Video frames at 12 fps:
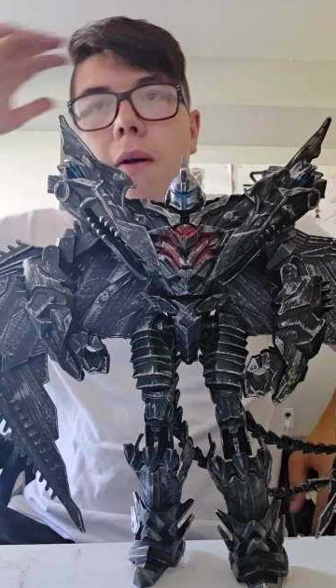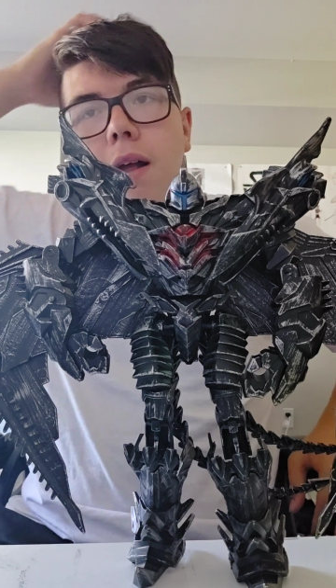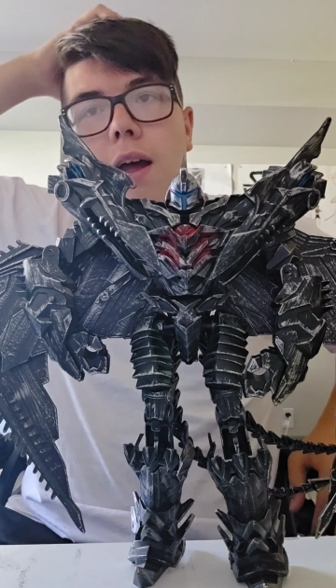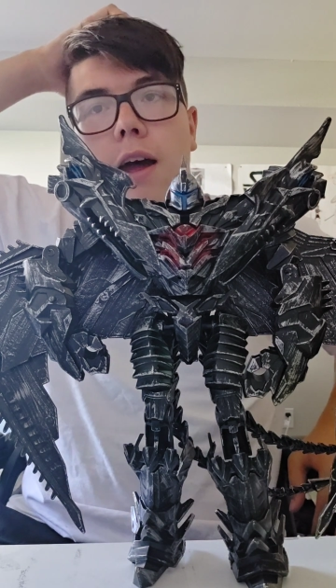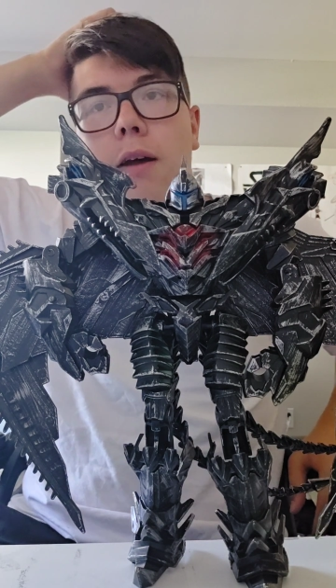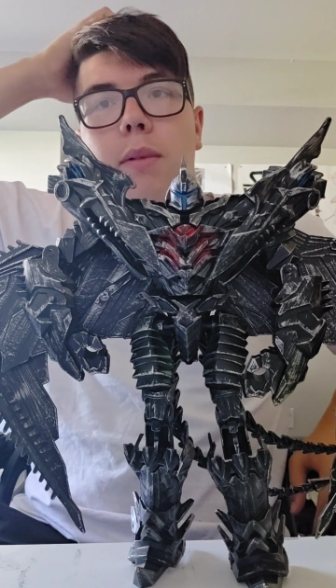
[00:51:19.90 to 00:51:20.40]

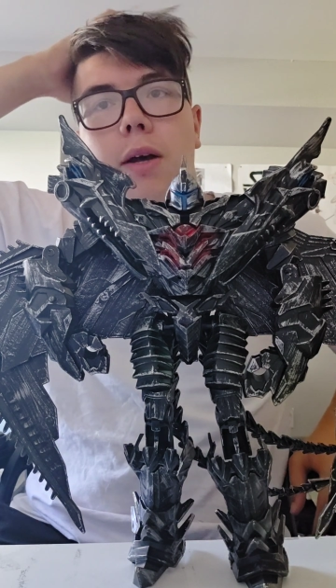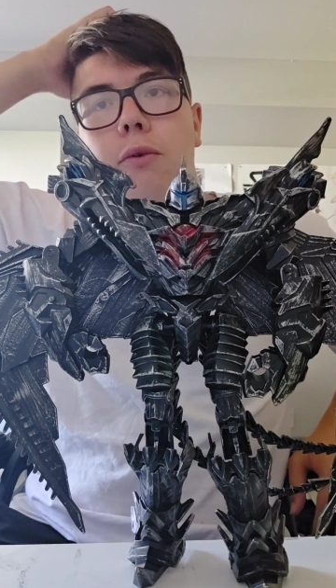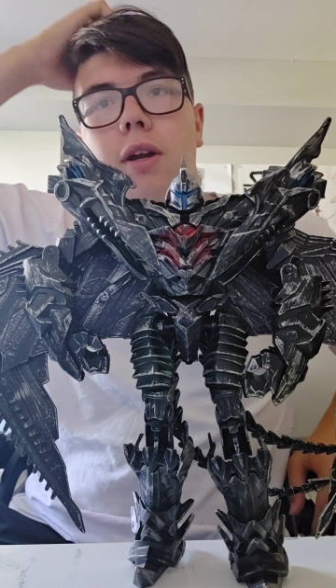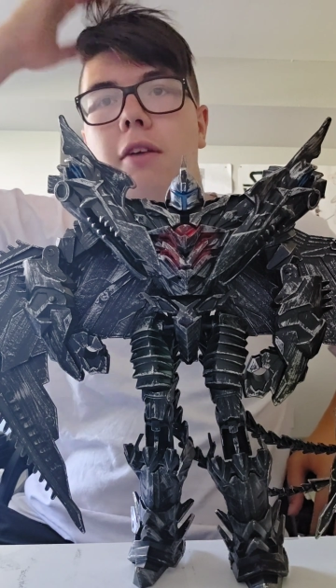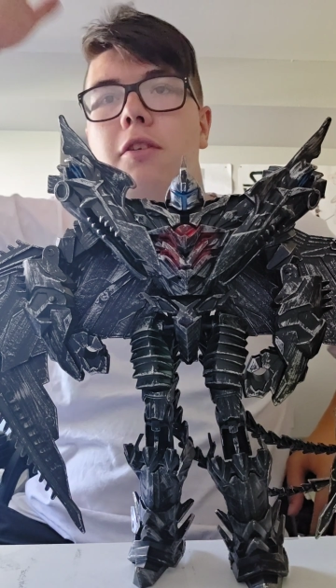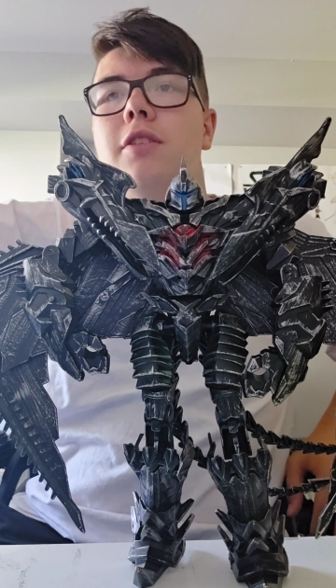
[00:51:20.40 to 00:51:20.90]
but
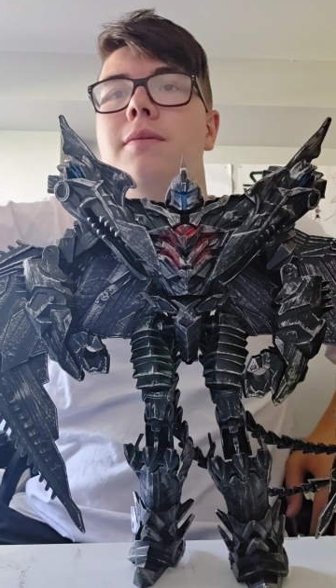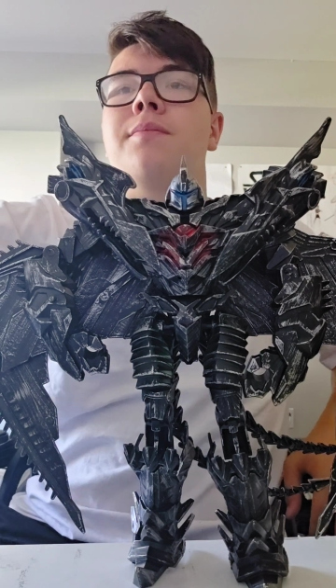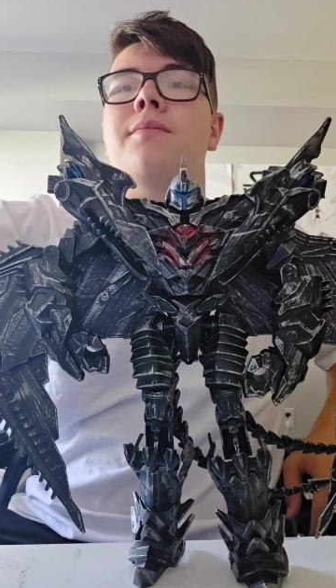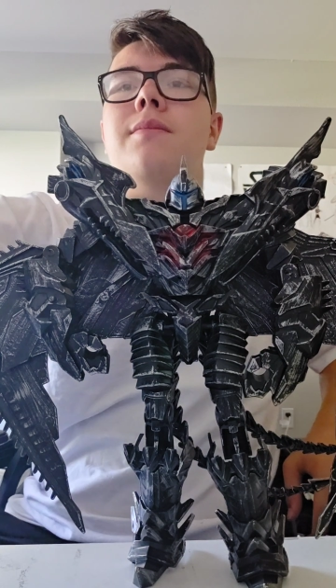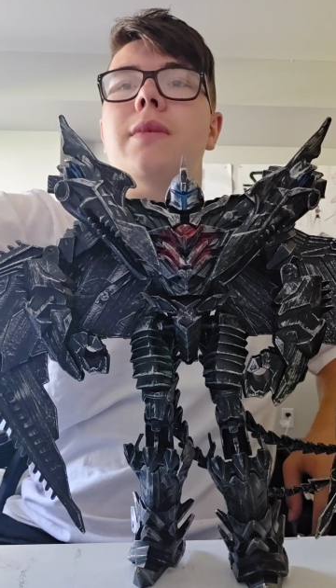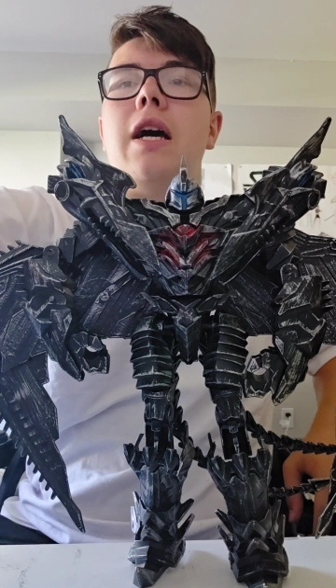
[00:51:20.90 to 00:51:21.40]
whatever.
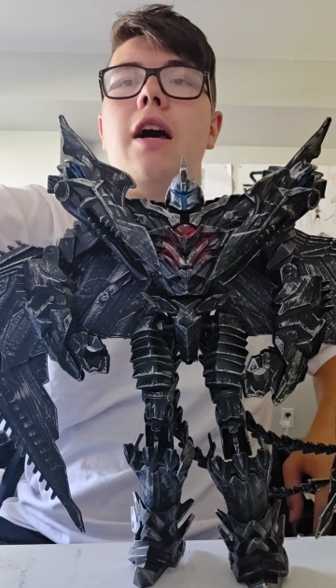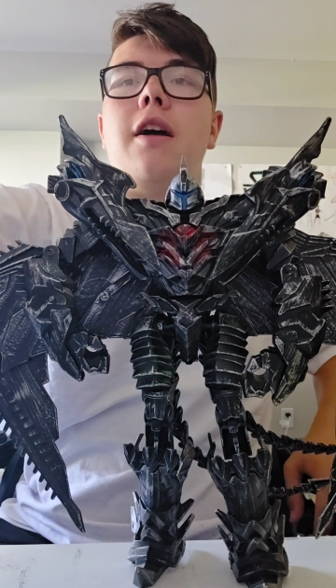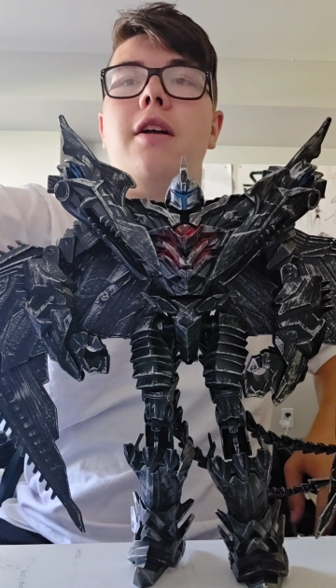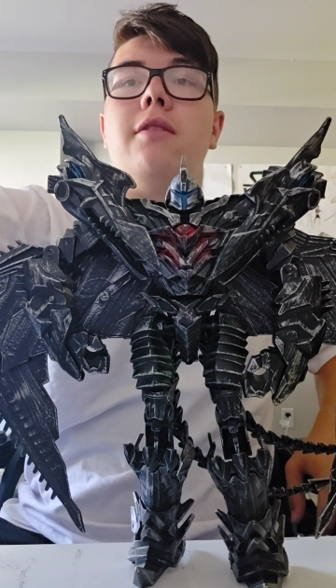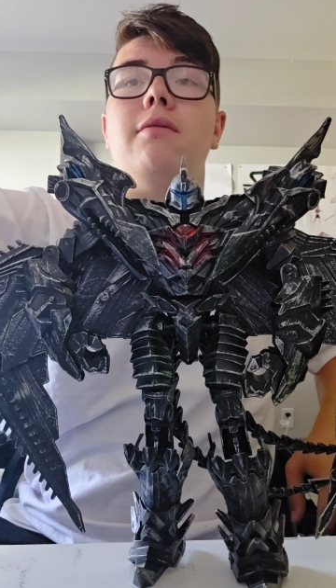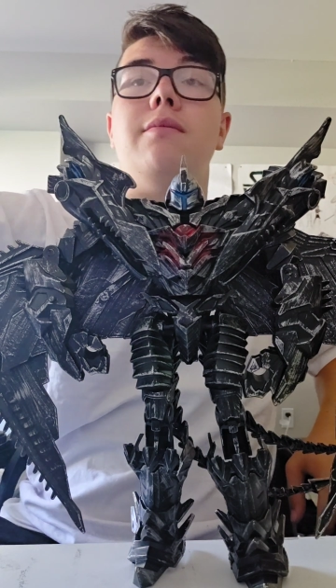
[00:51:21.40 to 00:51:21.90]

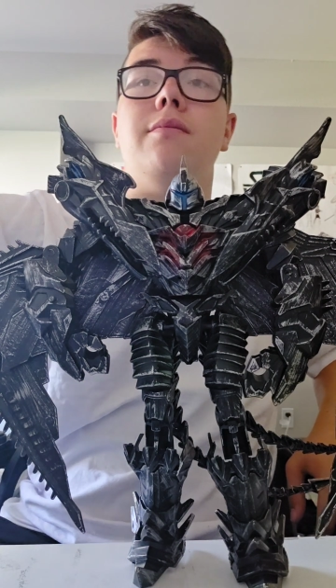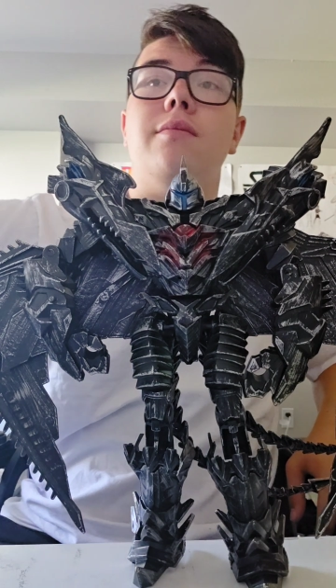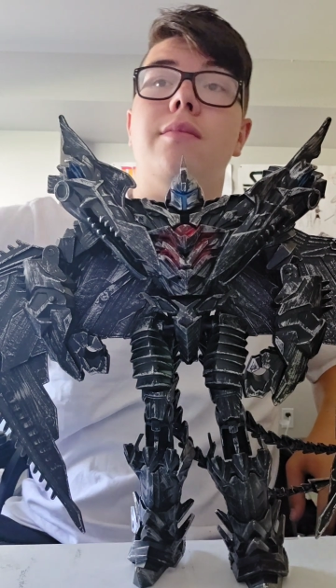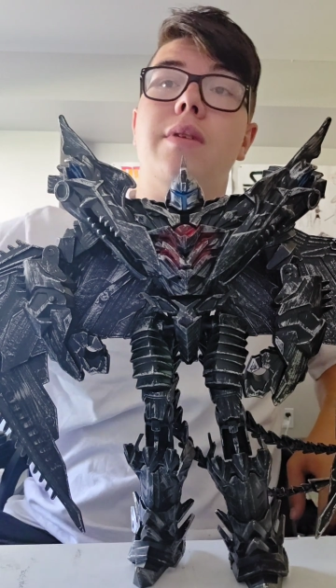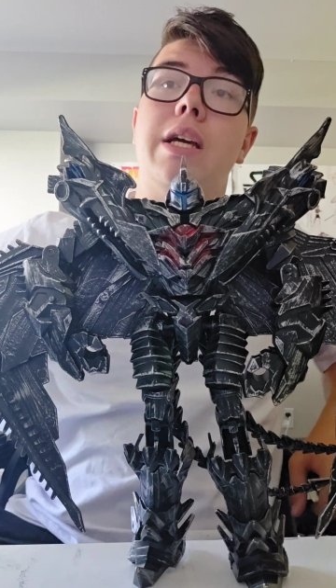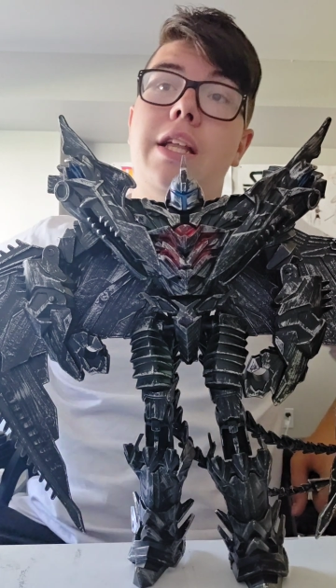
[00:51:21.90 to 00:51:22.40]

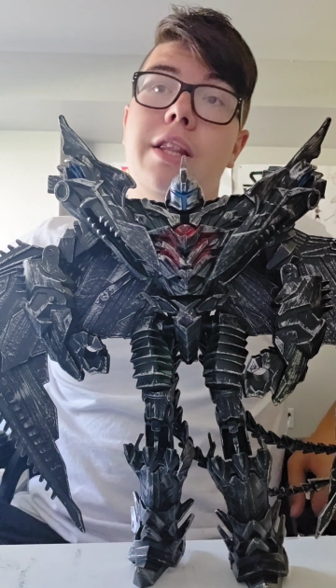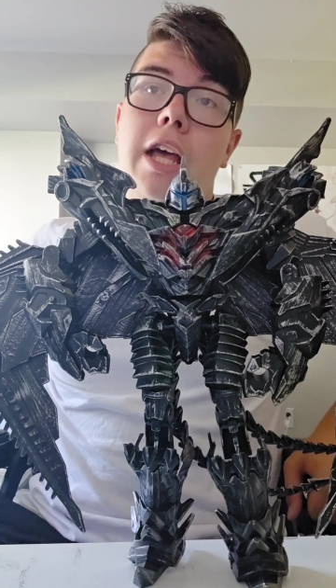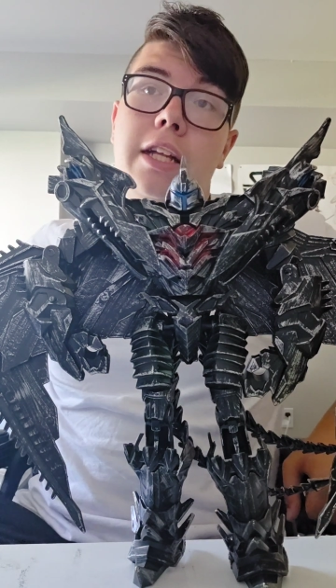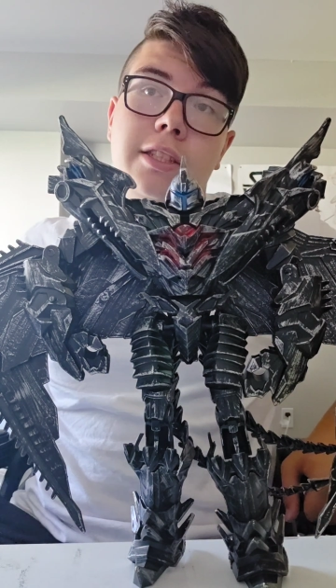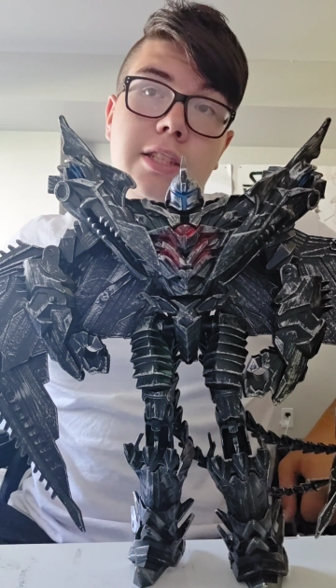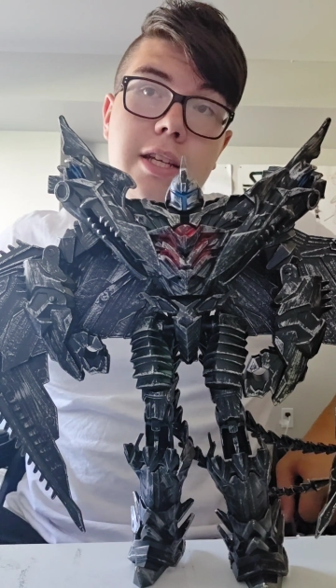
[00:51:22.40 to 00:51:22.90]
And
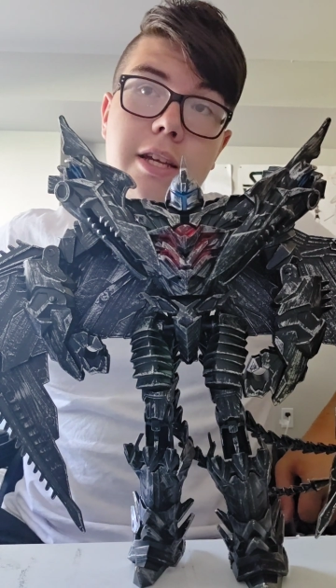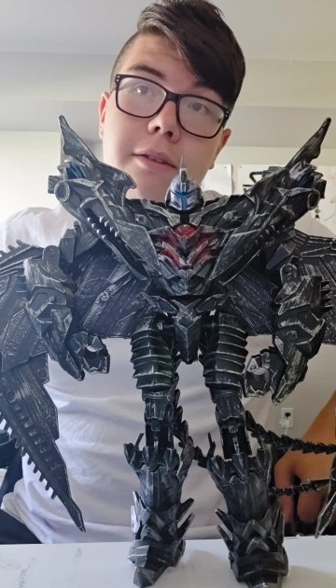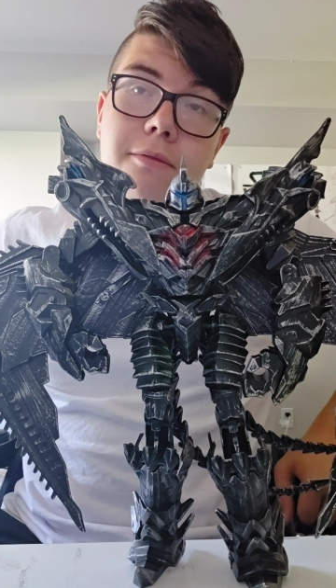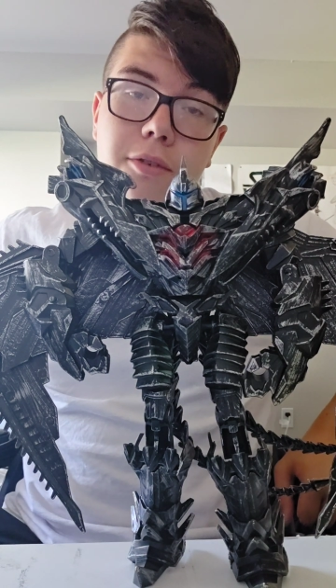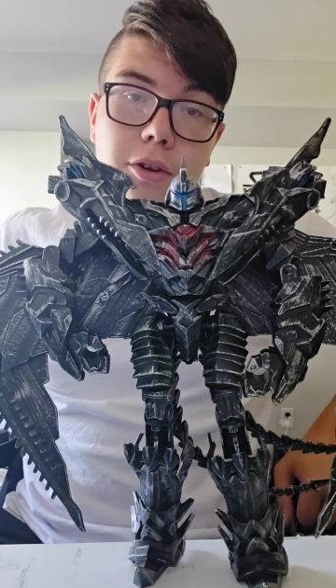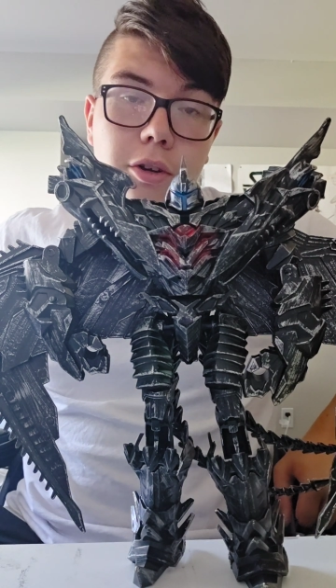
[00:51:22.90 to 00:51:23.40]
that's
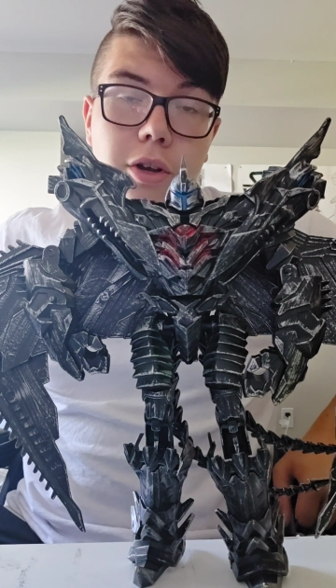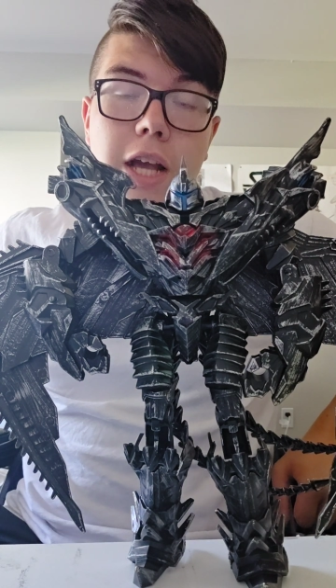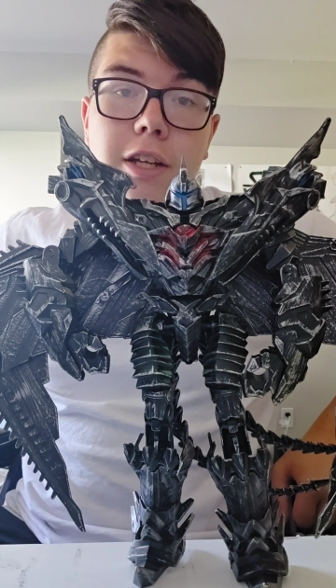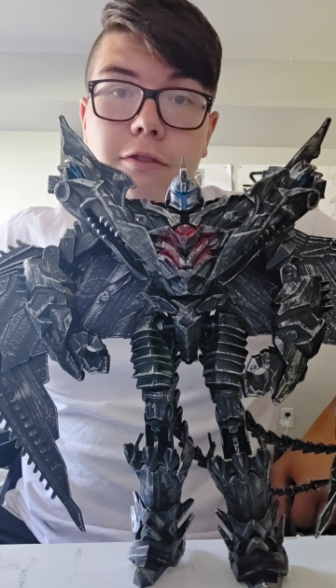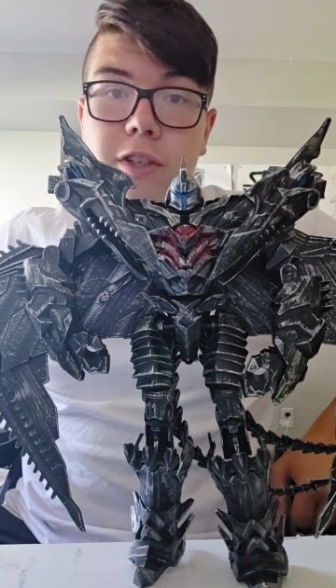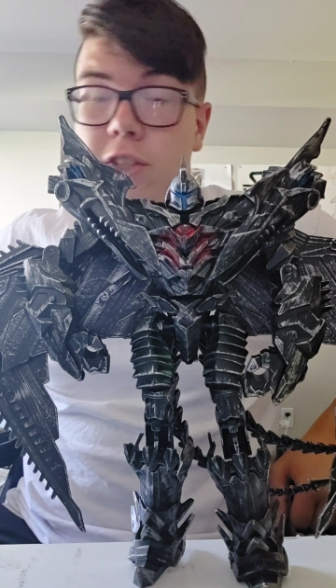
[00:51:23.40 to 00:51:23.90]
it for Age of